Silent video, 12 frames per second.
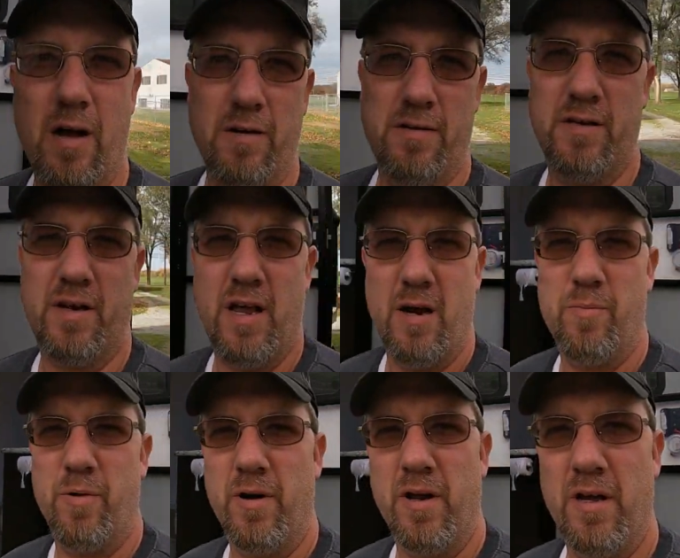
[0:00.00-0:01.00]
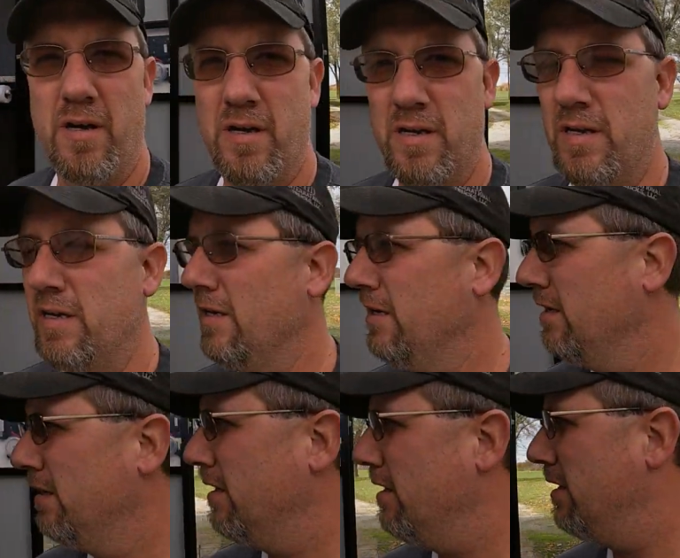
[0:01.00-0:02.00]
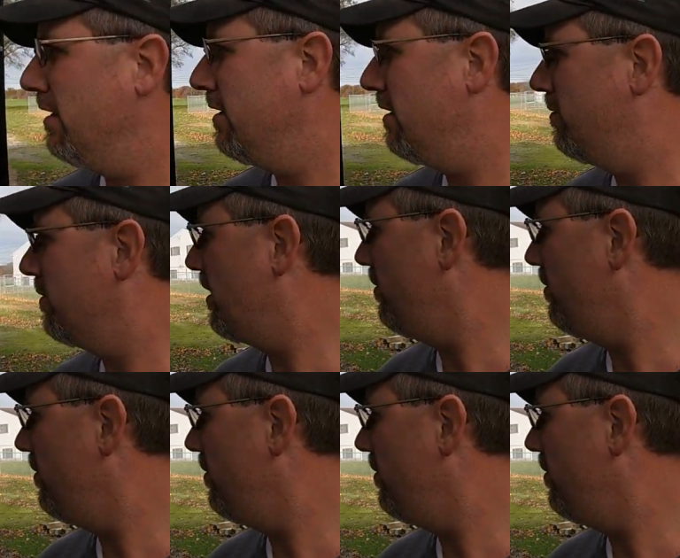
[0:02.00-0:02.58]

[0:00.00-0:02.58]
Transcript: out at the camper again, and we